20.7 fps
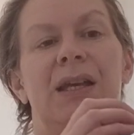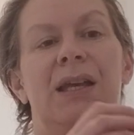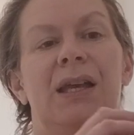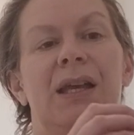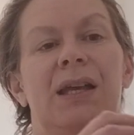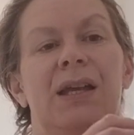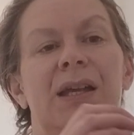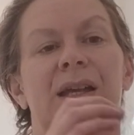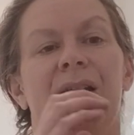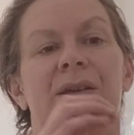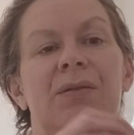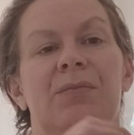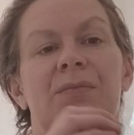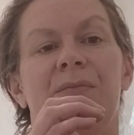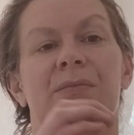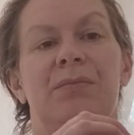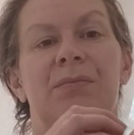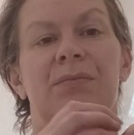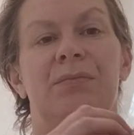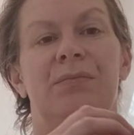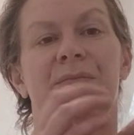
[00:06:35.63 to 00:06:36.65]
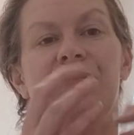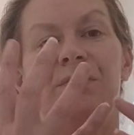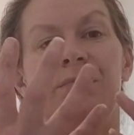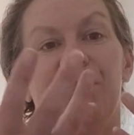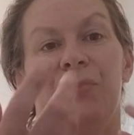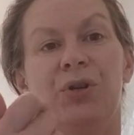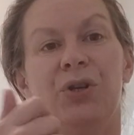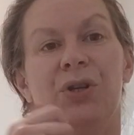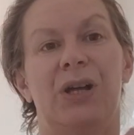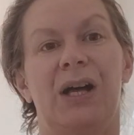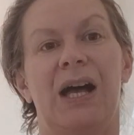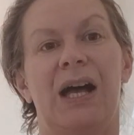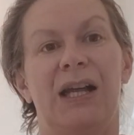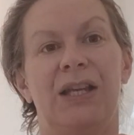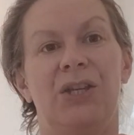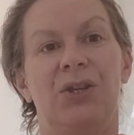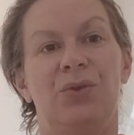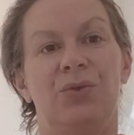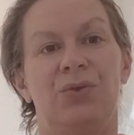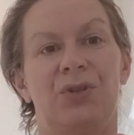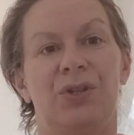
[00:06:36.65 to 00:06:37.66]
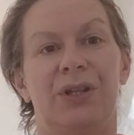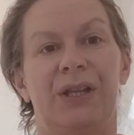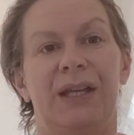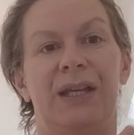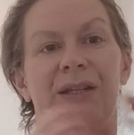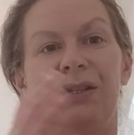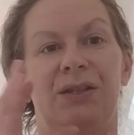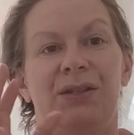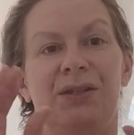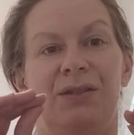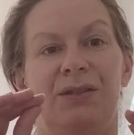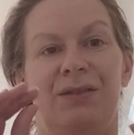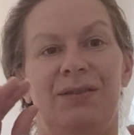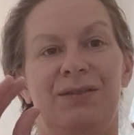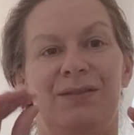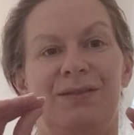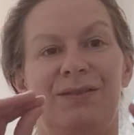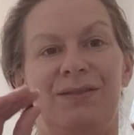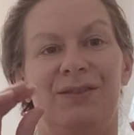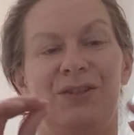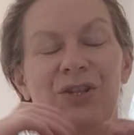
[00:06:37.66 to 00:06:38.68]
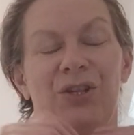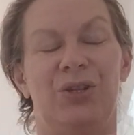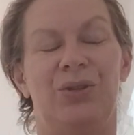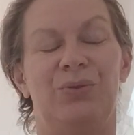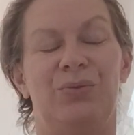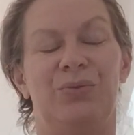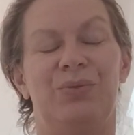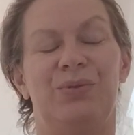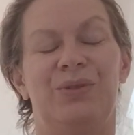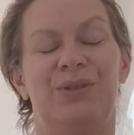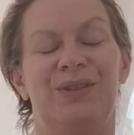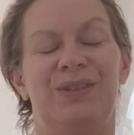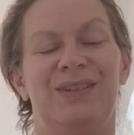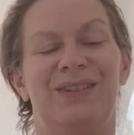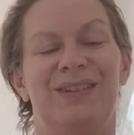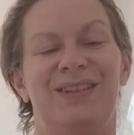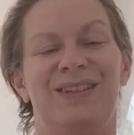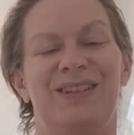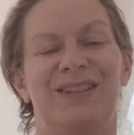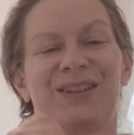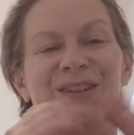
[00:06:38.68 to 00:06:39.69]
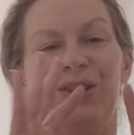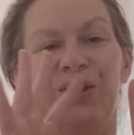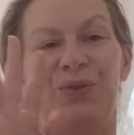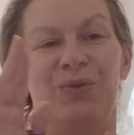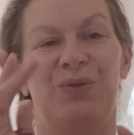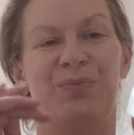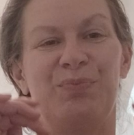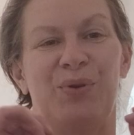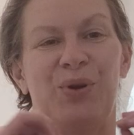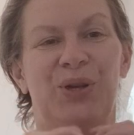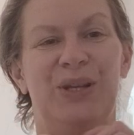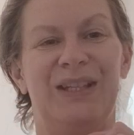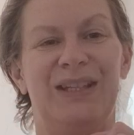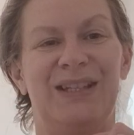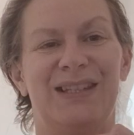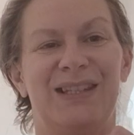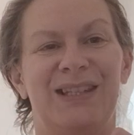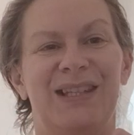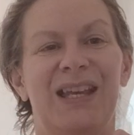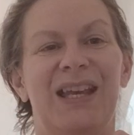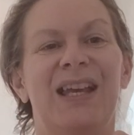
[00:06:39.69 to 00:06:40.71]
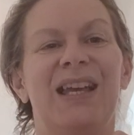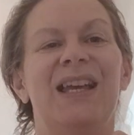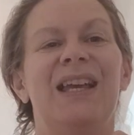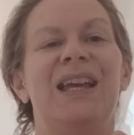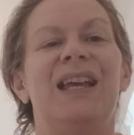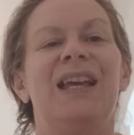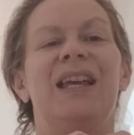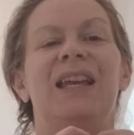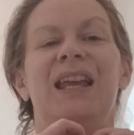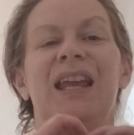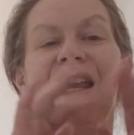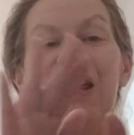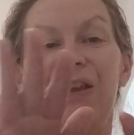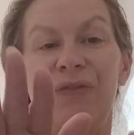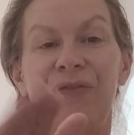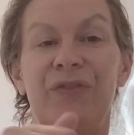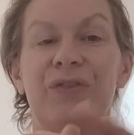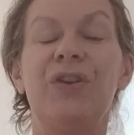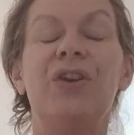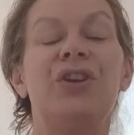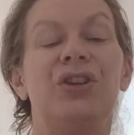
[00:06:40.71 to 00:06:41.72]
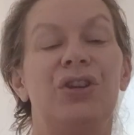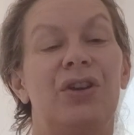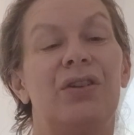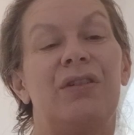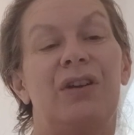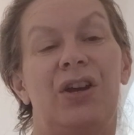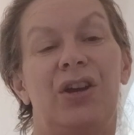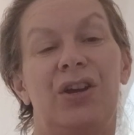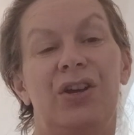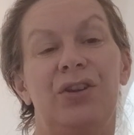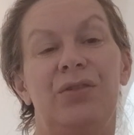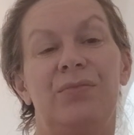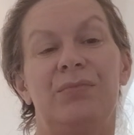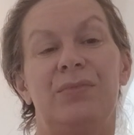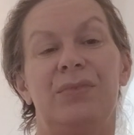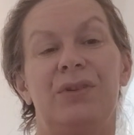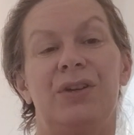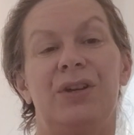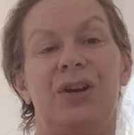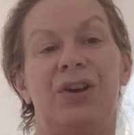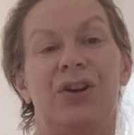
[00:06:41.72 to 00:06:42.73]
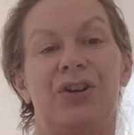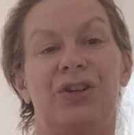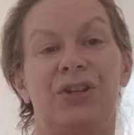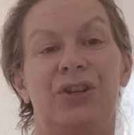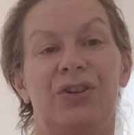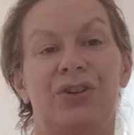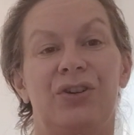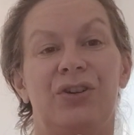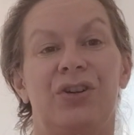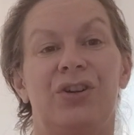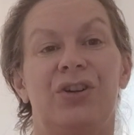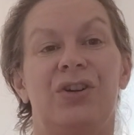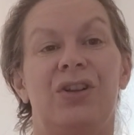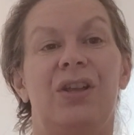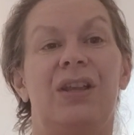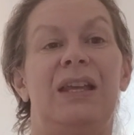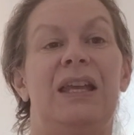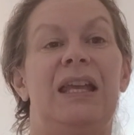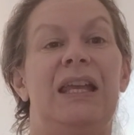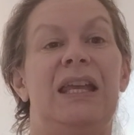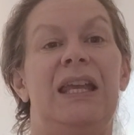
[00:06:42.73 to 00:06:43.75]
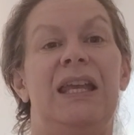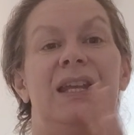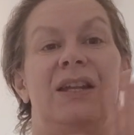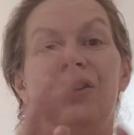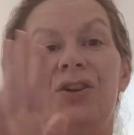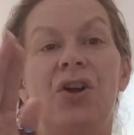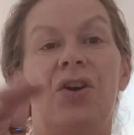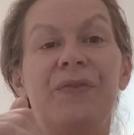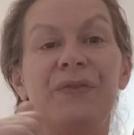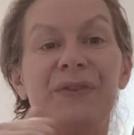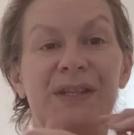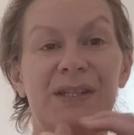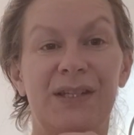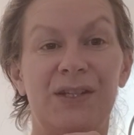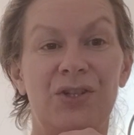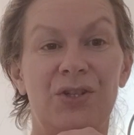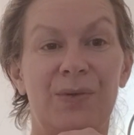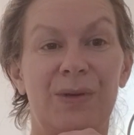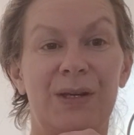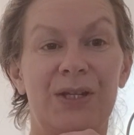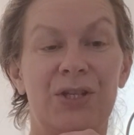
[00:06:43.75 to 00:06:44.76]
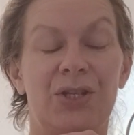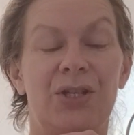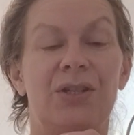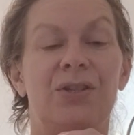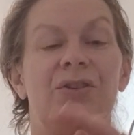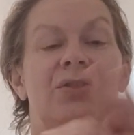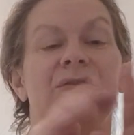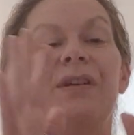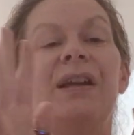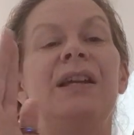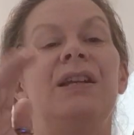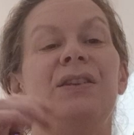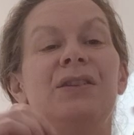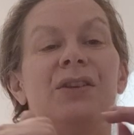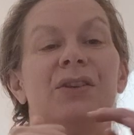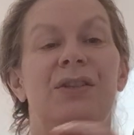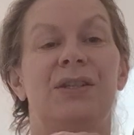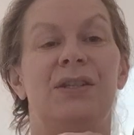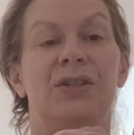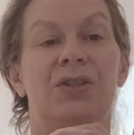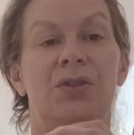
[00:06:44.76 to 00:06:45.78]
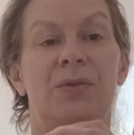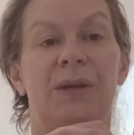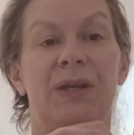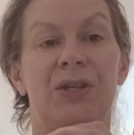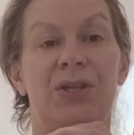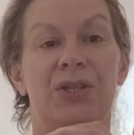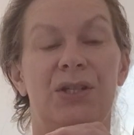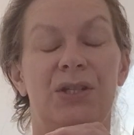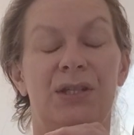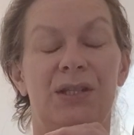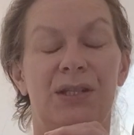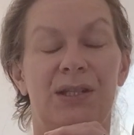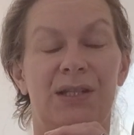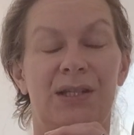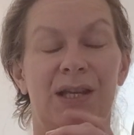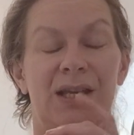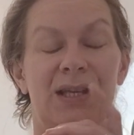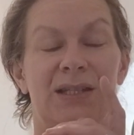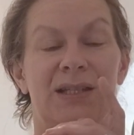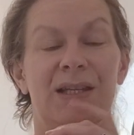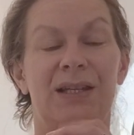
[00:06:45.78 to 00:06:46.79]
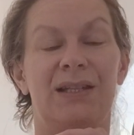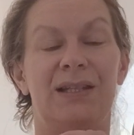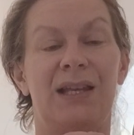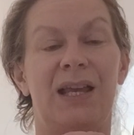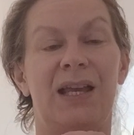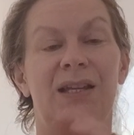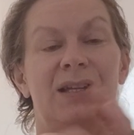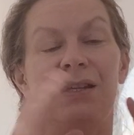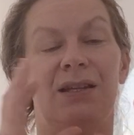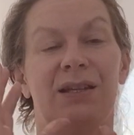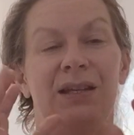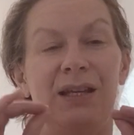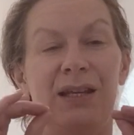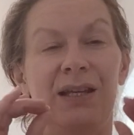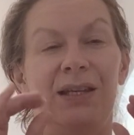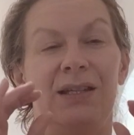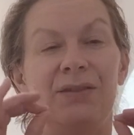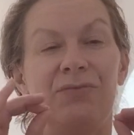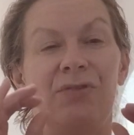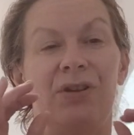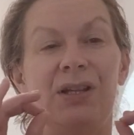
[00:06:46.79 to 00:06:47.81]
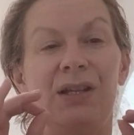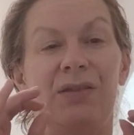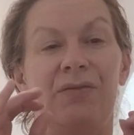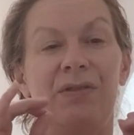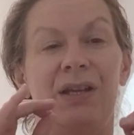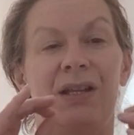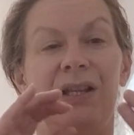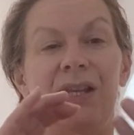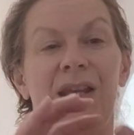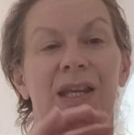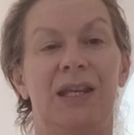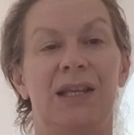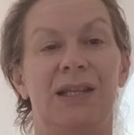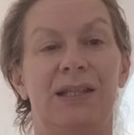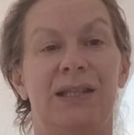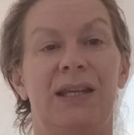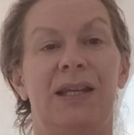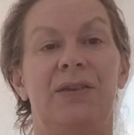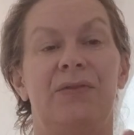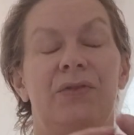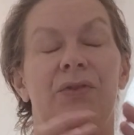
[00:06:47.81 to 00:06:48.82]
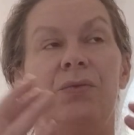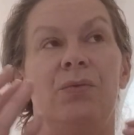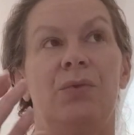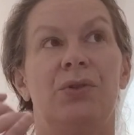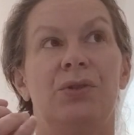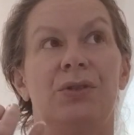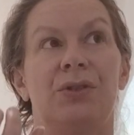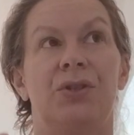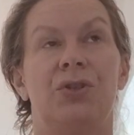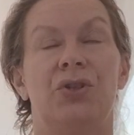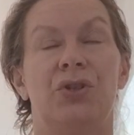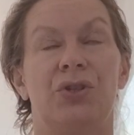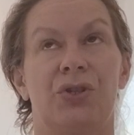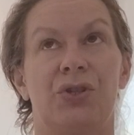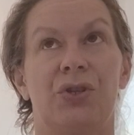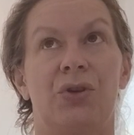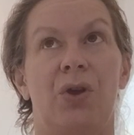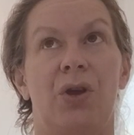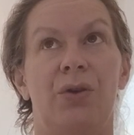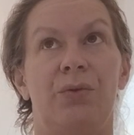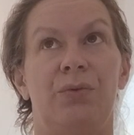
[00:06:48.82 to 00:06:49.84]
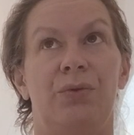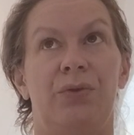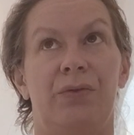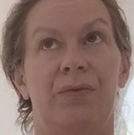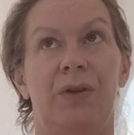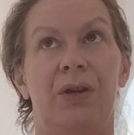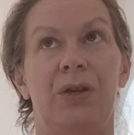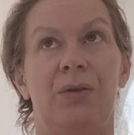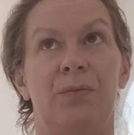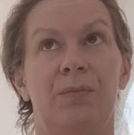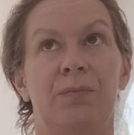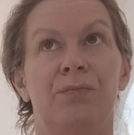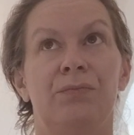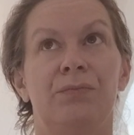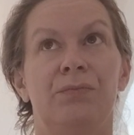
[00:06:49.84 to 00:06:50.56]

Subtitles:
But I usually do those points. If you're at home or you're in an office situation or any of those situations, as I said, it is really, really easy if you want to just go through